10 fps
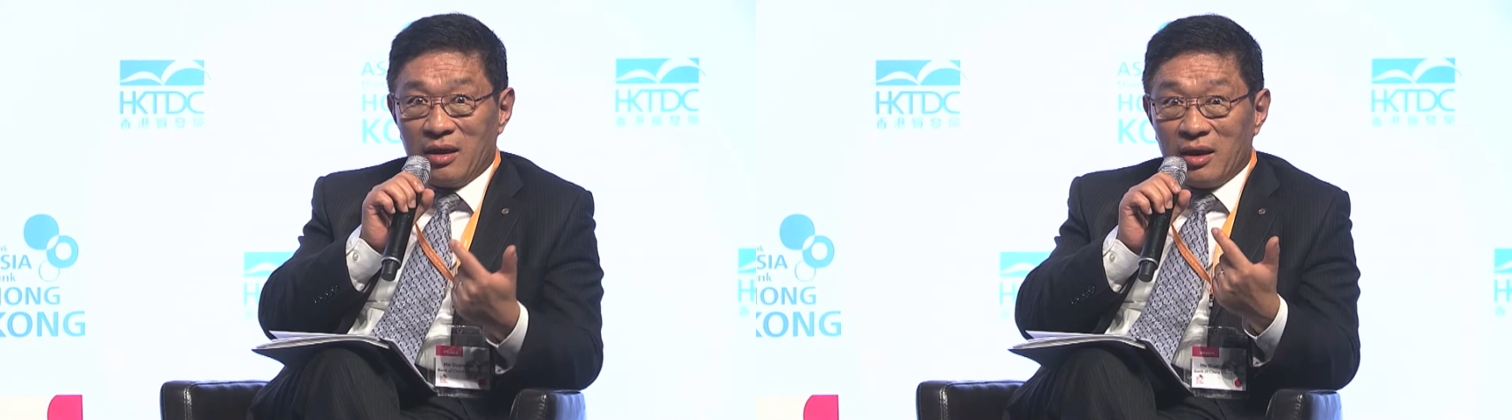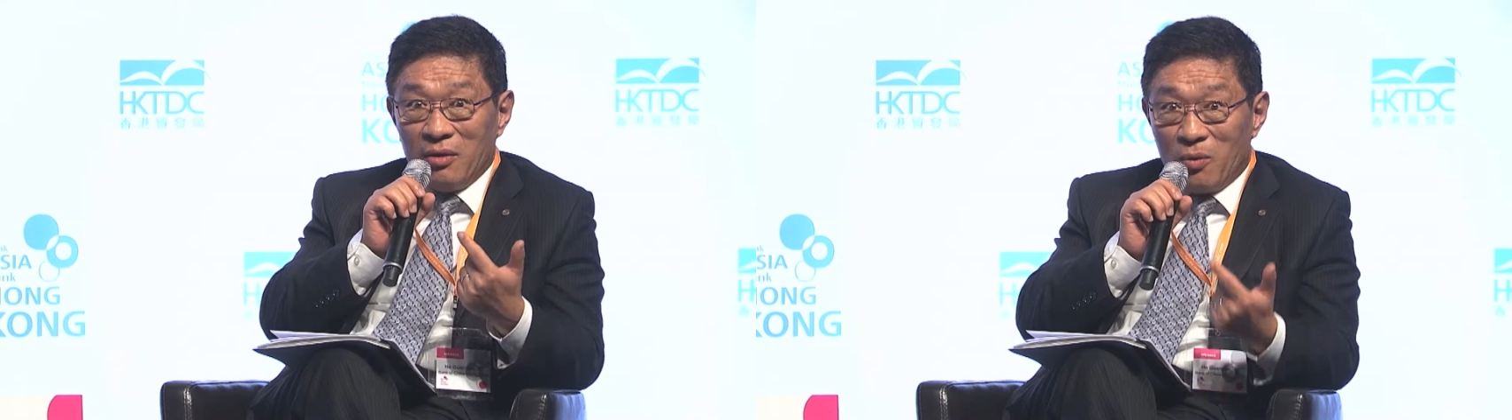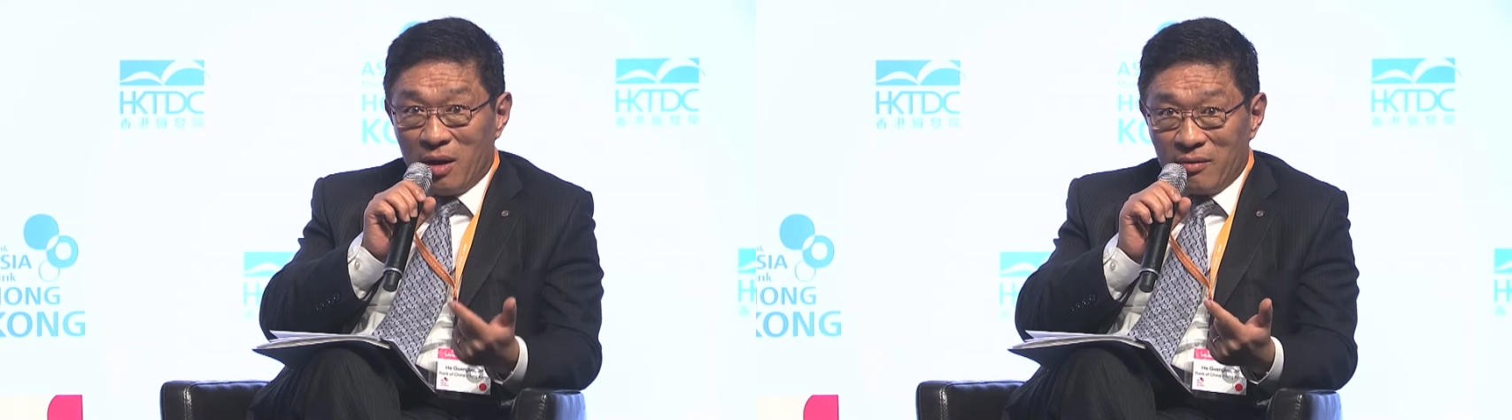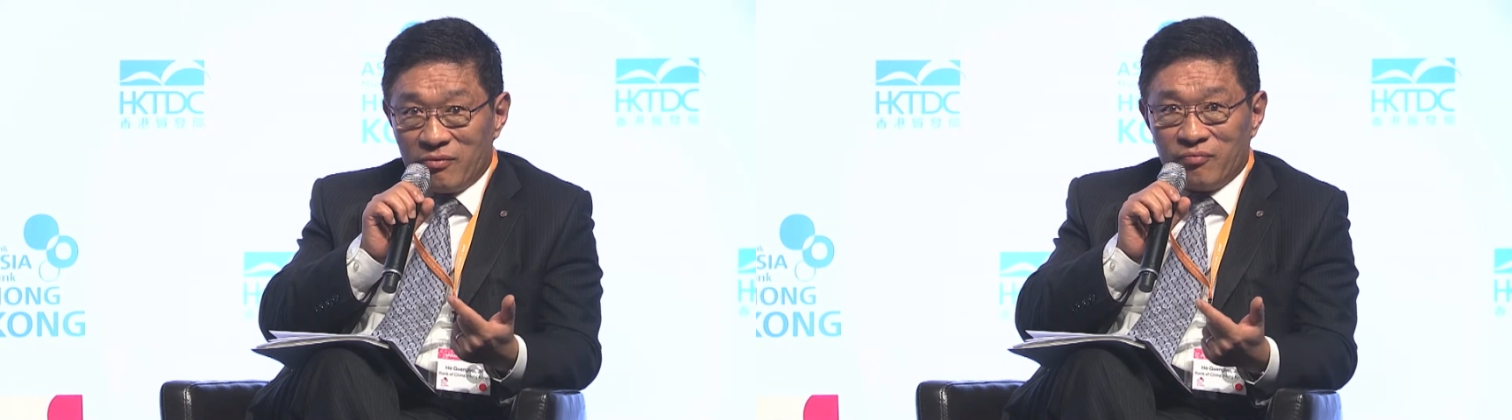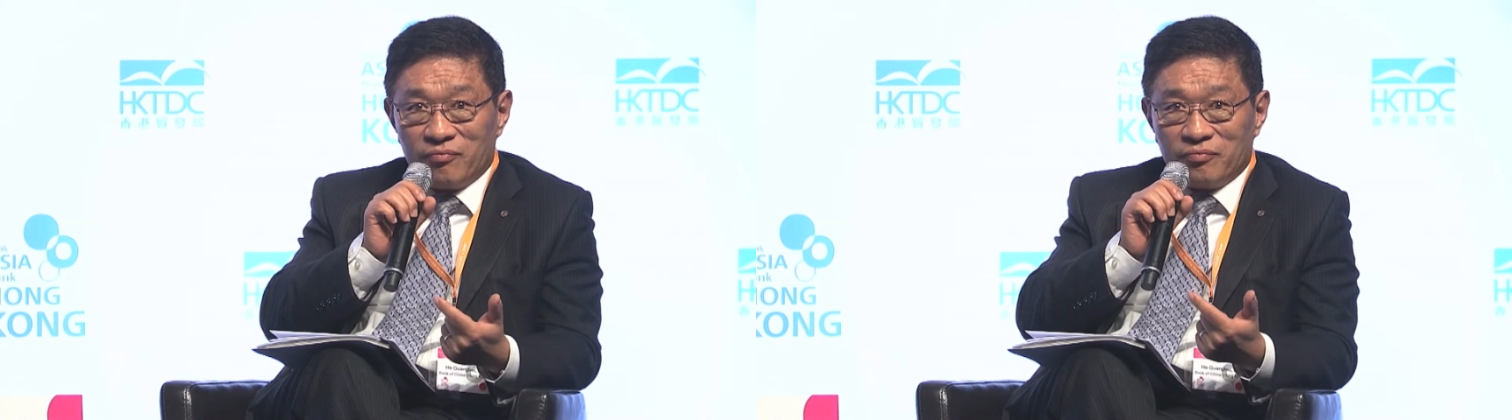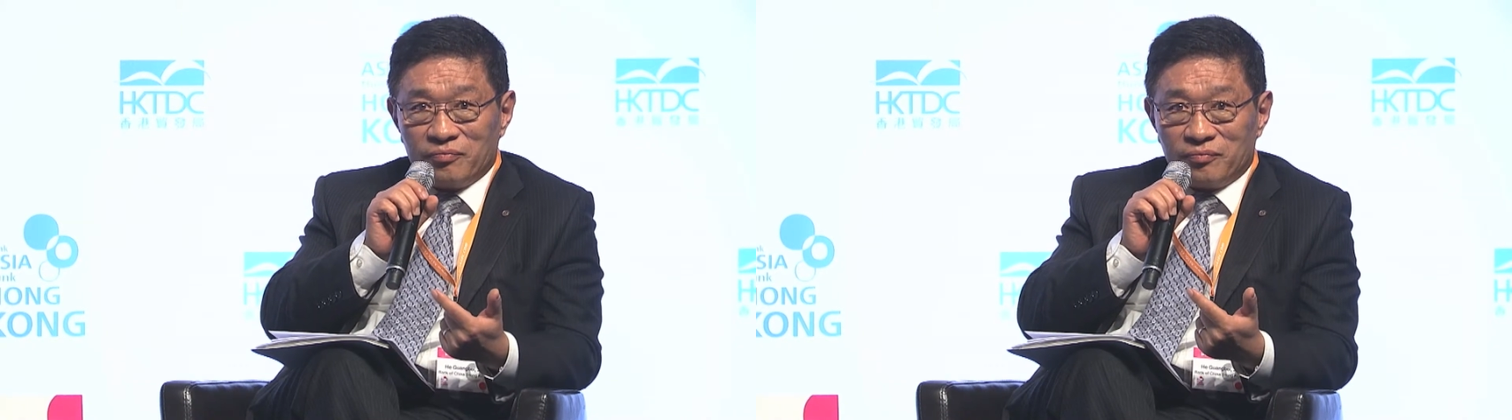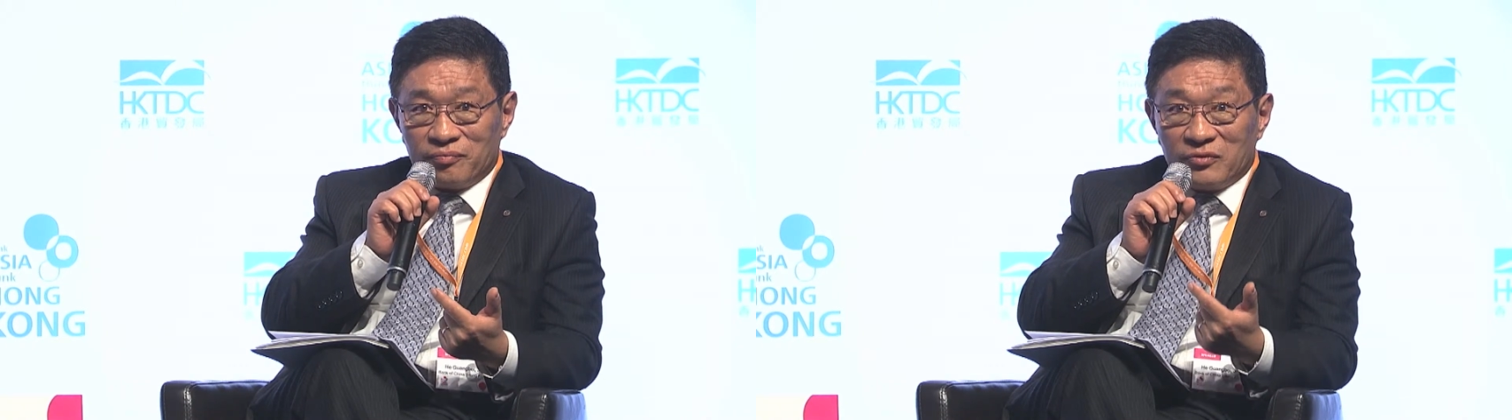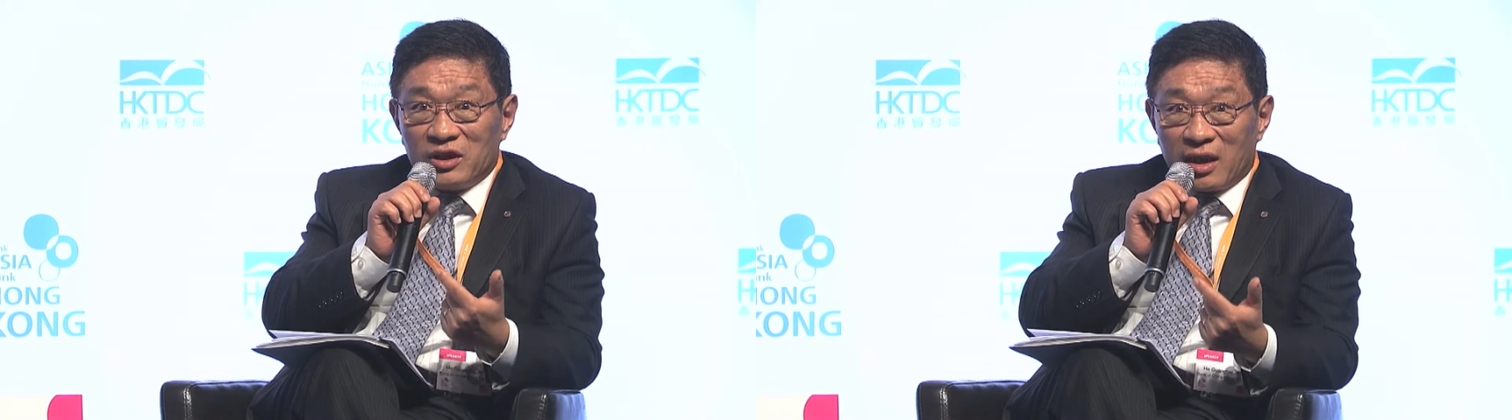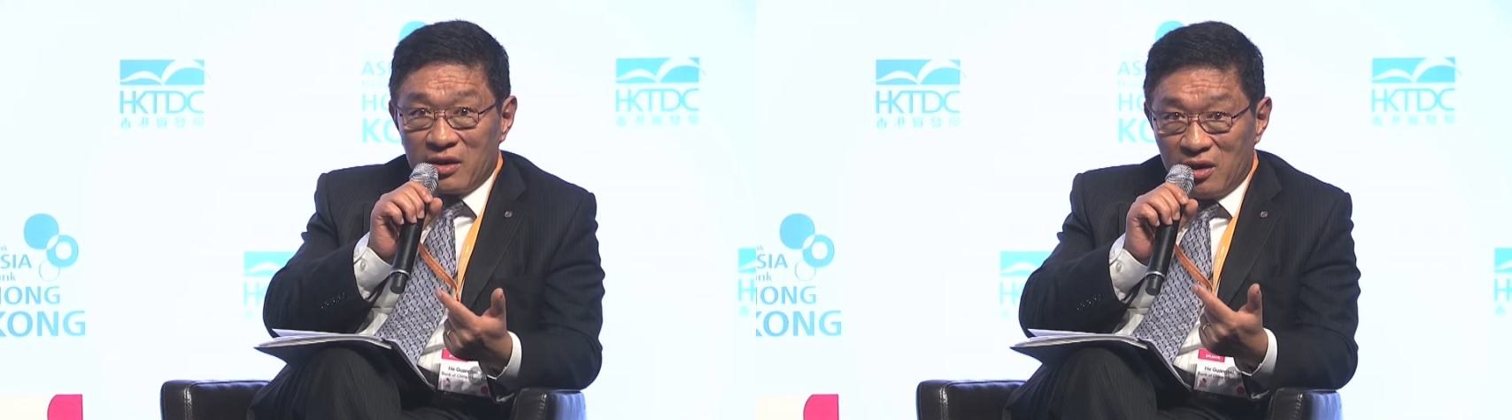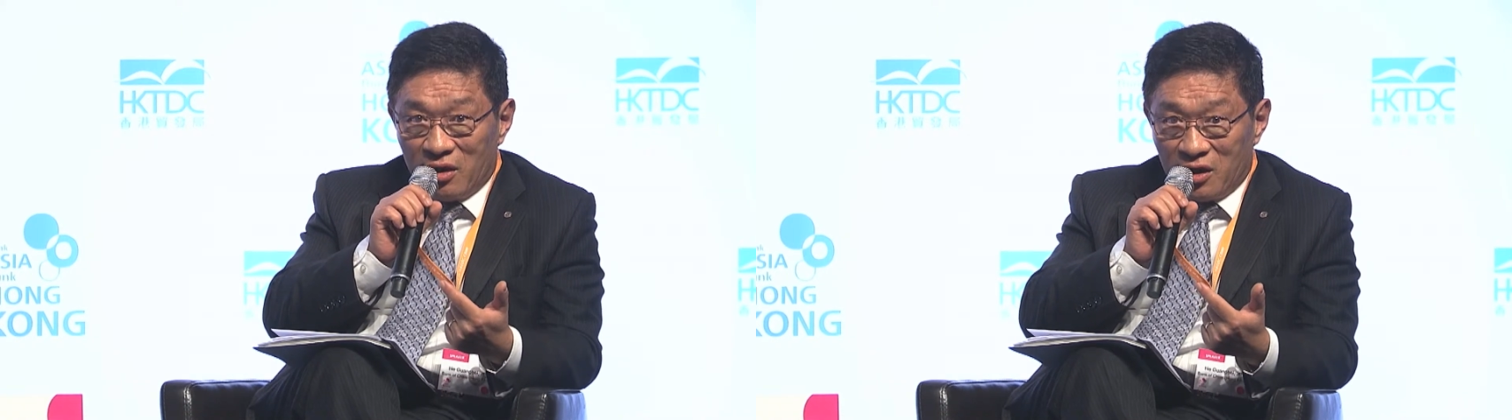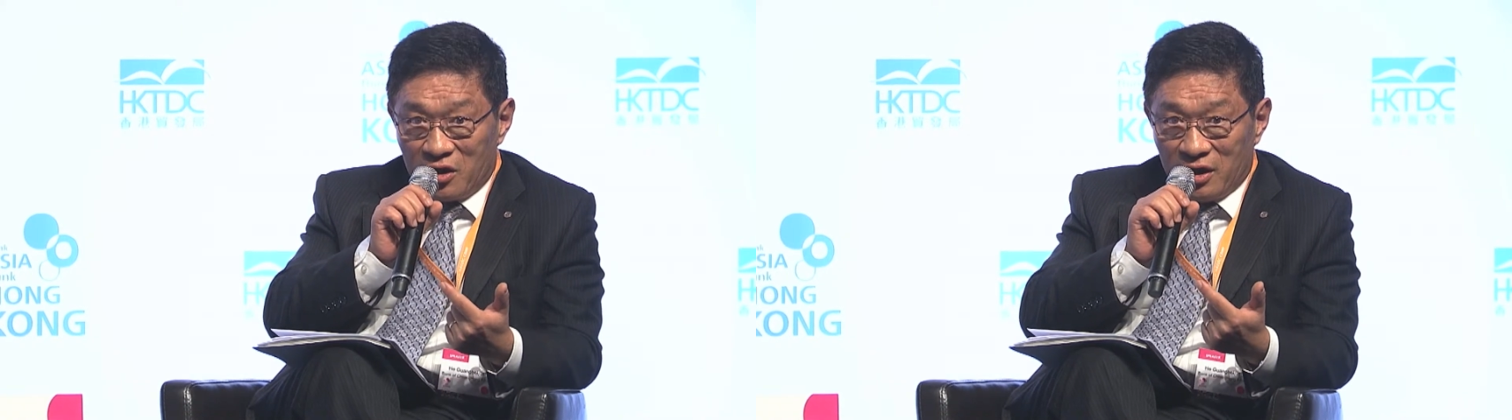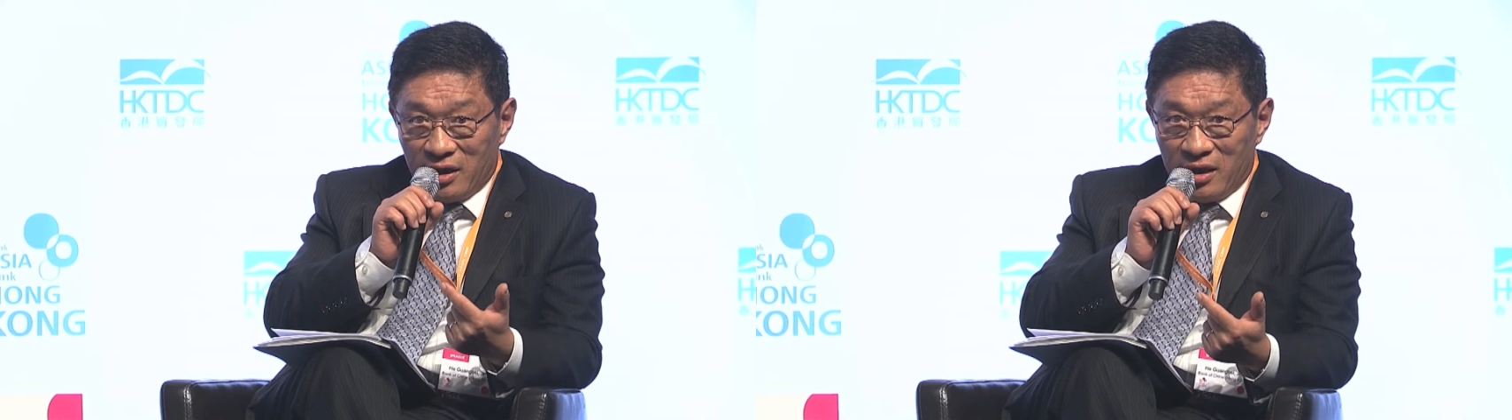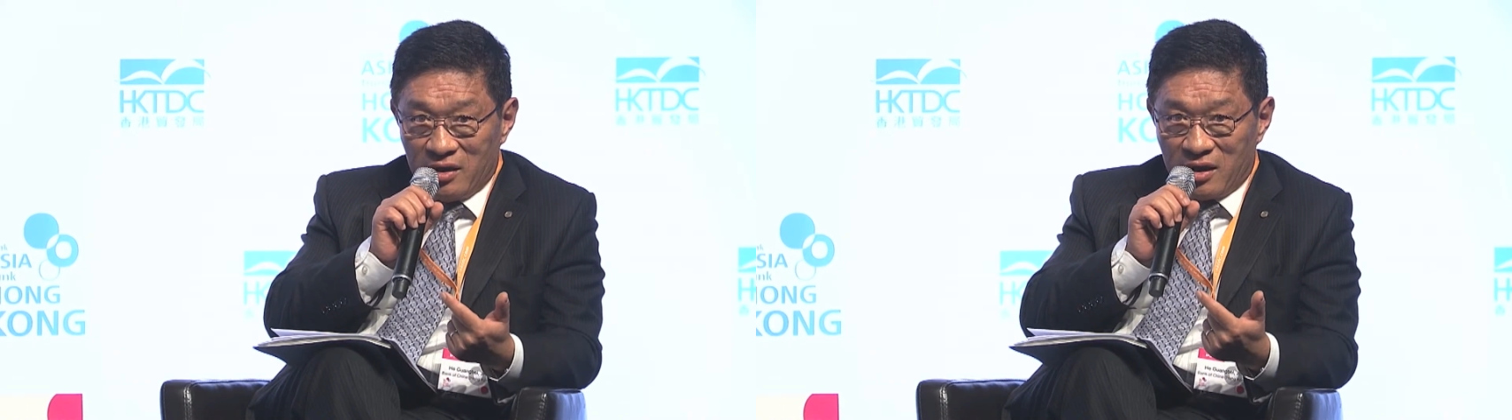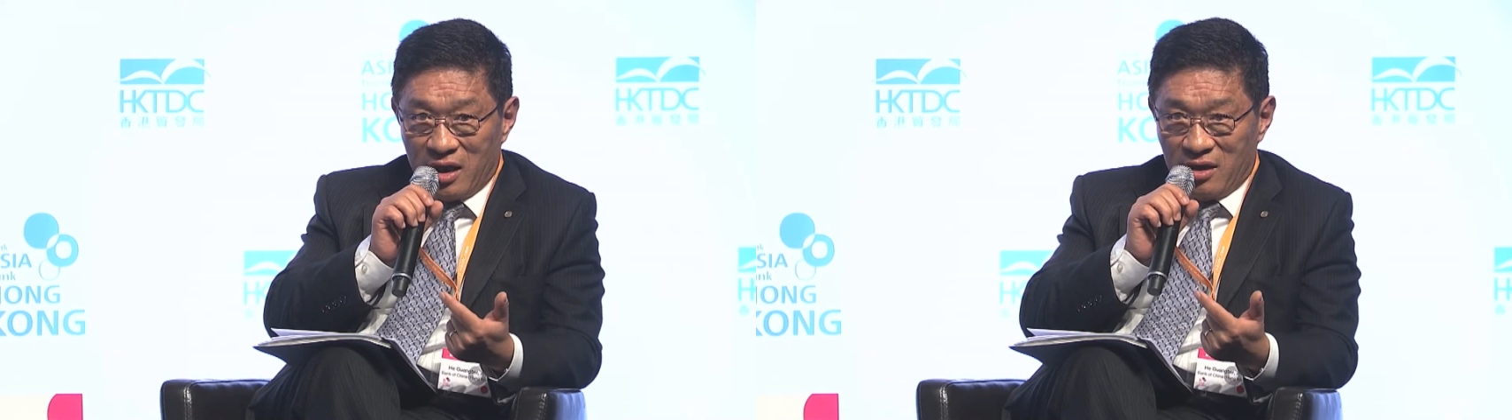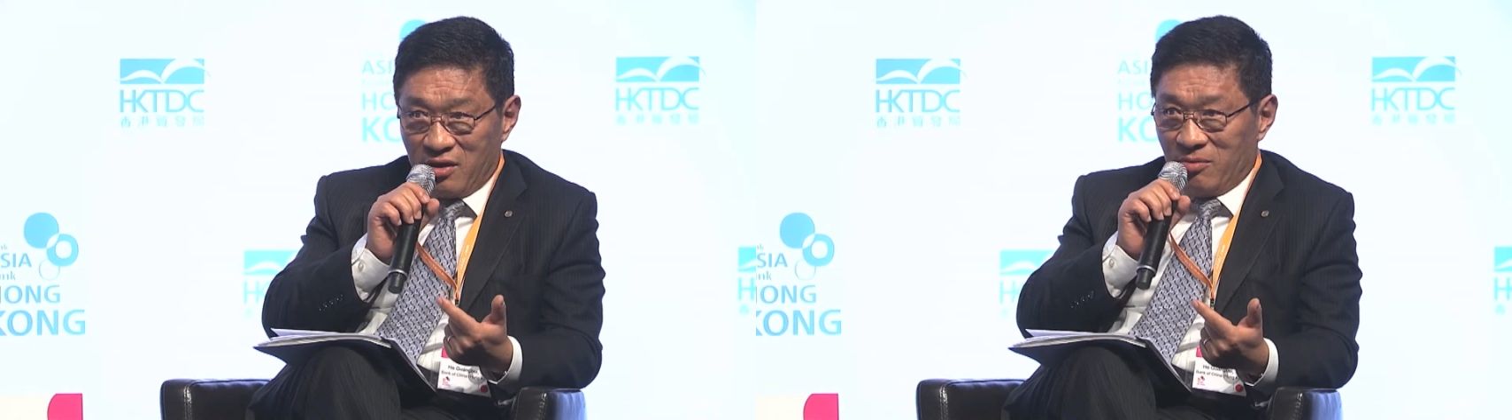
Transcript: They want technology in the international